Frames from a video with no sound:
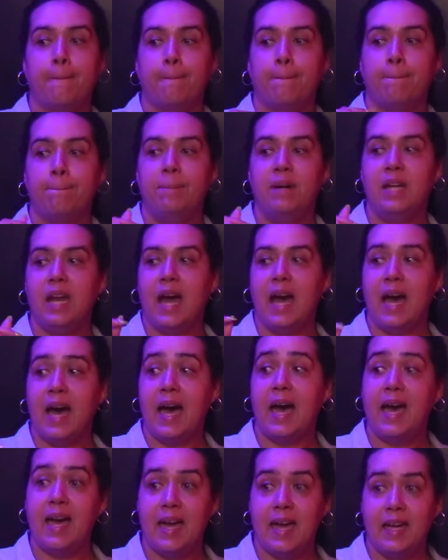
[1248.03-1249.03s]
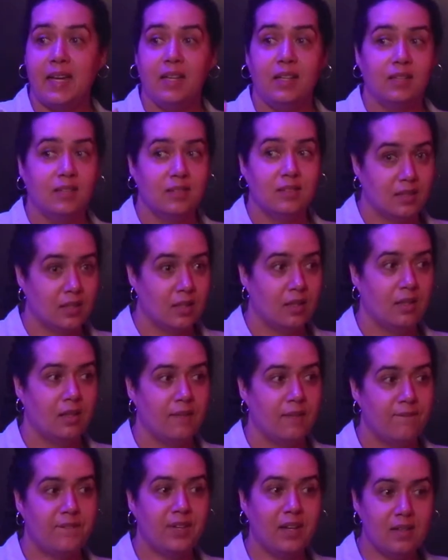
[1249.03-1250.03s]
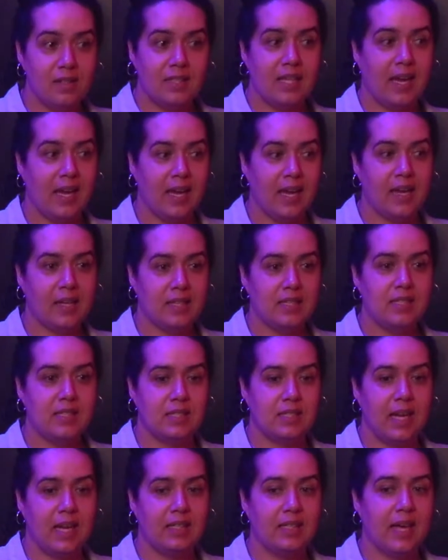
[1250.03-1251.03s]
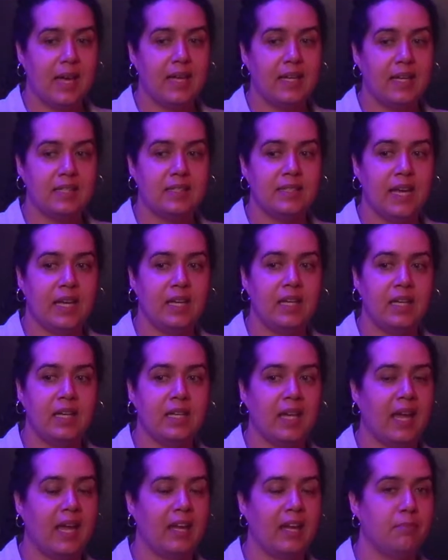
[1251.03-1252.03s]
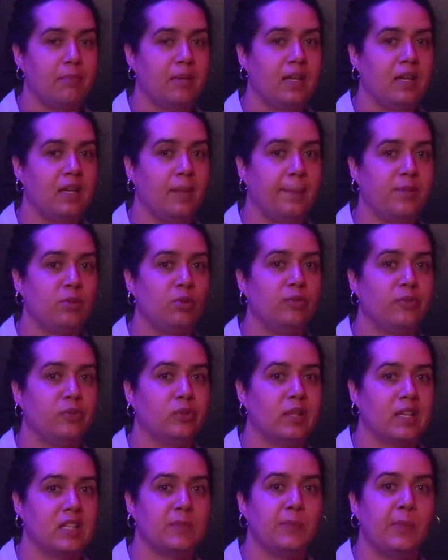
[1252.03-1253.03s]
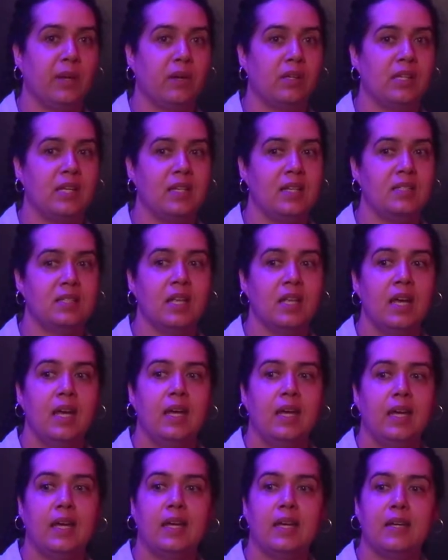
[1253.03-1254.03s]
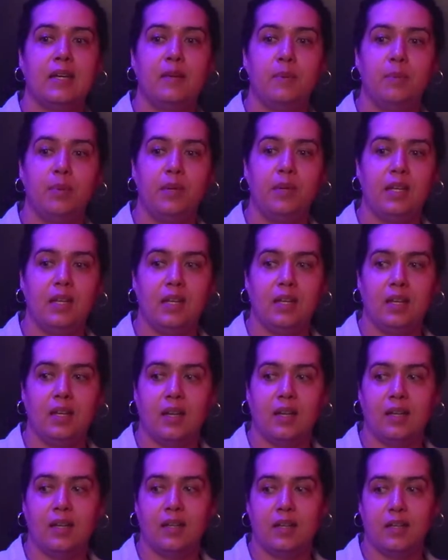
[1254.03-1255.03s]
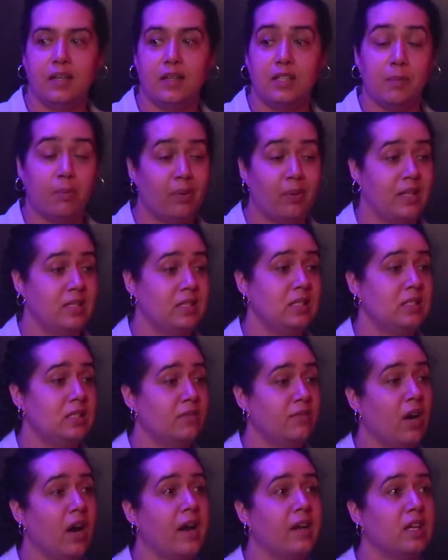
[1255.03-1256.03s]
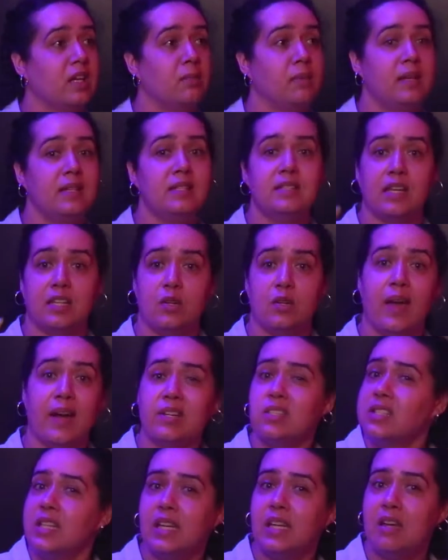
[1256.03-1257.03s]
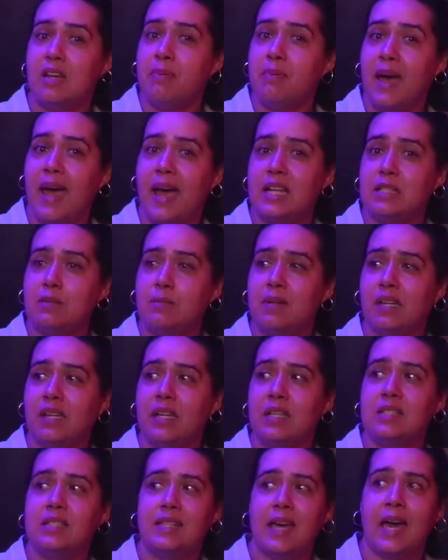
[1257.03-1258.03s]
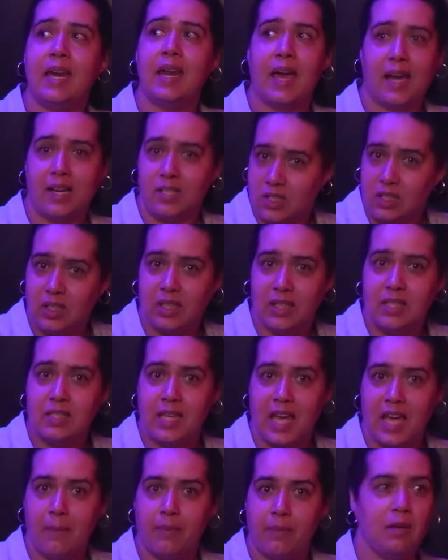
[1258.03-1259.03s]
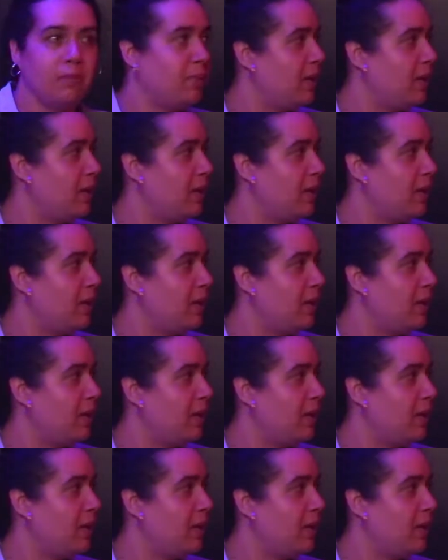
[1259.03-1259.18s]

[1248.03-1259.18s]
But I firsthand can say like dating can be a beautiful experience. It can be the presence of arguments that you actually get past, because that actually does happen.